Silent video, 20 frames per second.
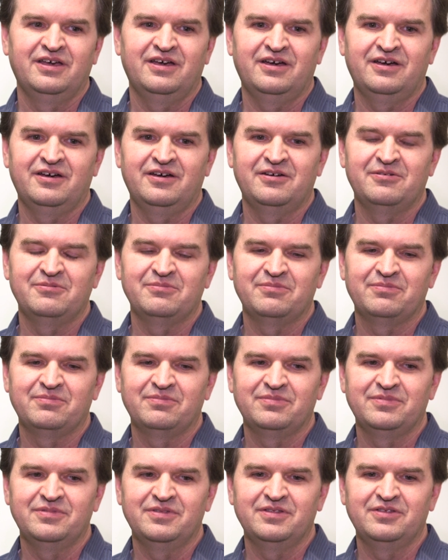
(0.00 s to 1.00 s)
um,
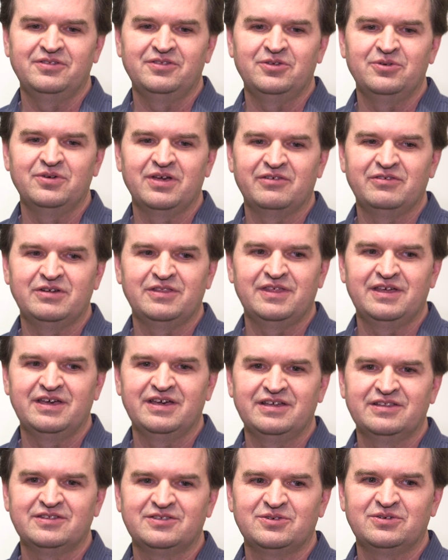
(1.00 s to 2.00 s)
doing
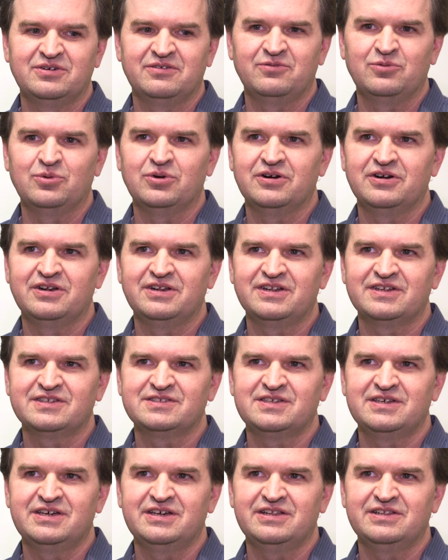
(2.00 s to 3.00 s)
everything in sort of Word and
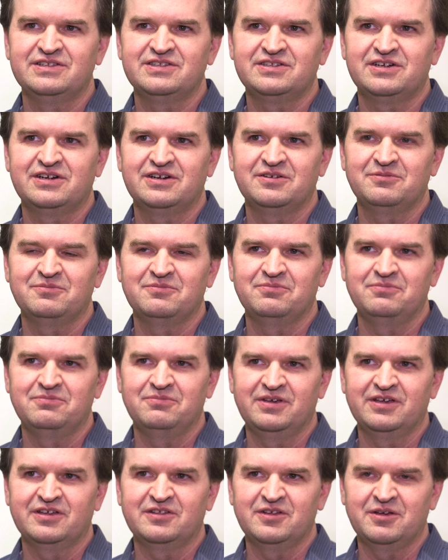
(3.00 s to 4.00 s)
Excel and start
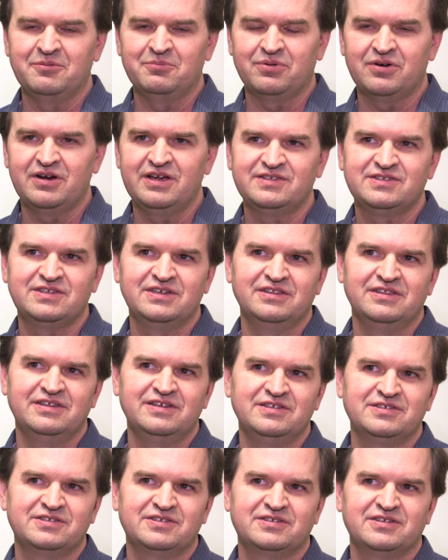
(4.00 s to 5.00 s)
embracing
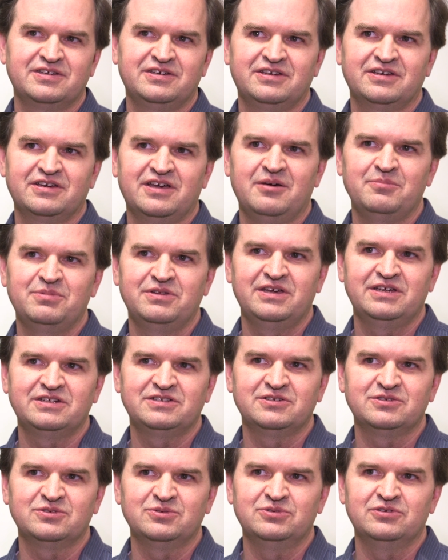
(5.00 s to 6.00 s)
these uh,
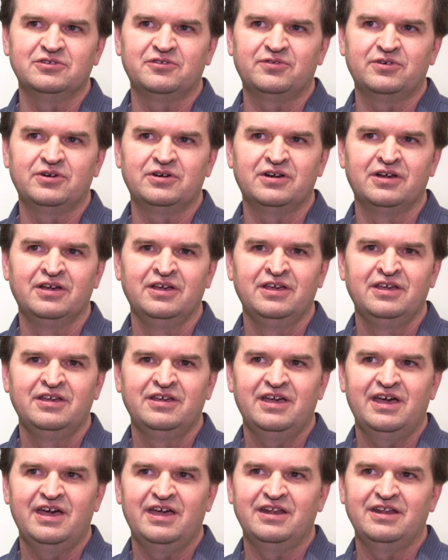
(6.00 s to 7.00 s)
computational tools for
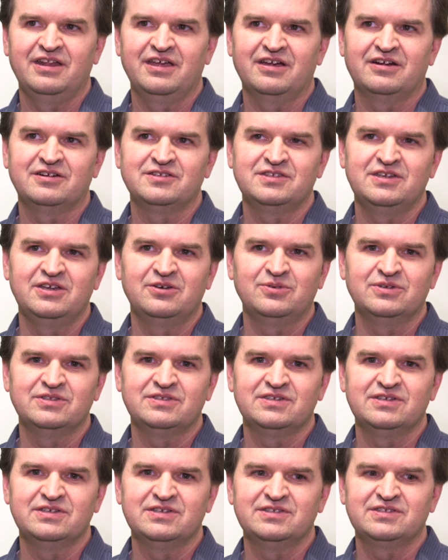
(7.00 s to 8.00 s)
editing our
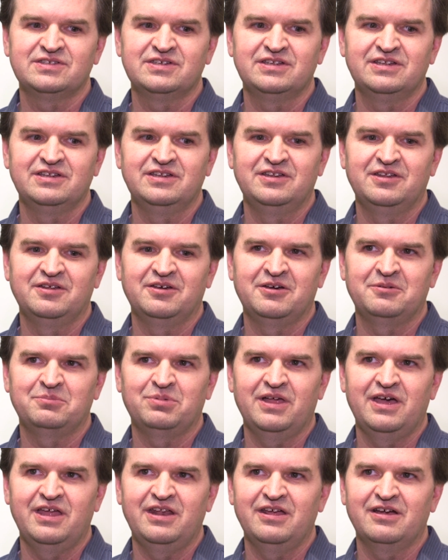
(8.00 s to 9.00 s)
sequences and uh,
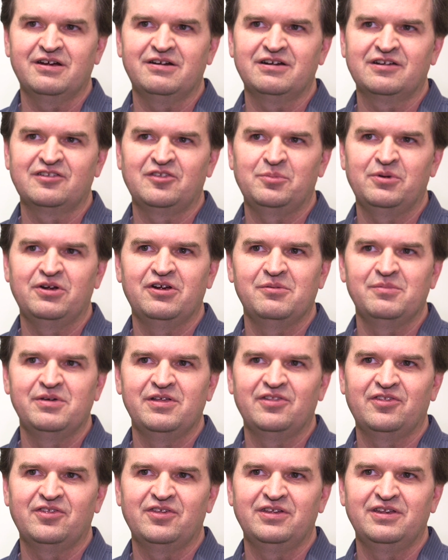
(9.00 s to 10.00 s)
planning our
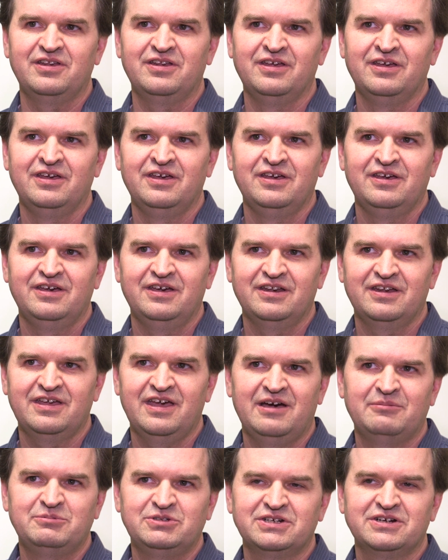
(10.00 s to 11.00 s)
experiments and, and
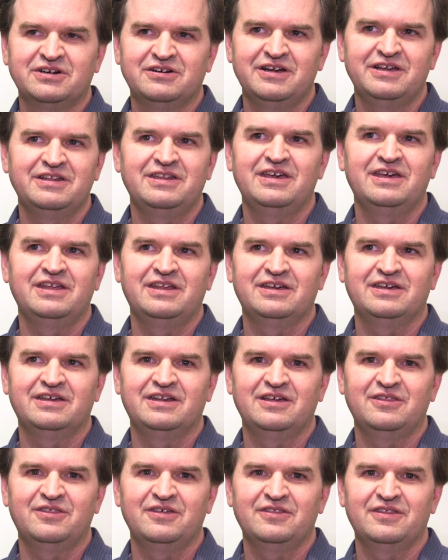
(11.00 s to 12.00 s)
capturing our data.
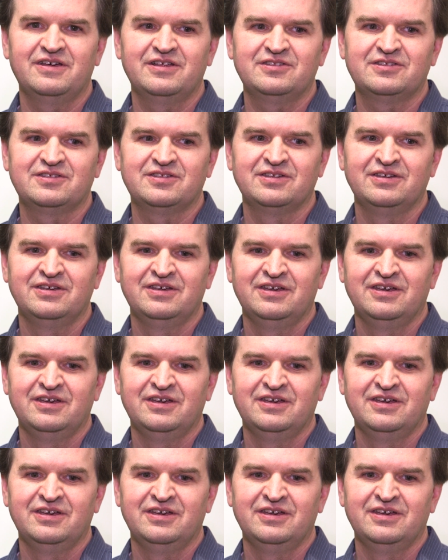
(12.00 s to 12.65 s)
And I think that's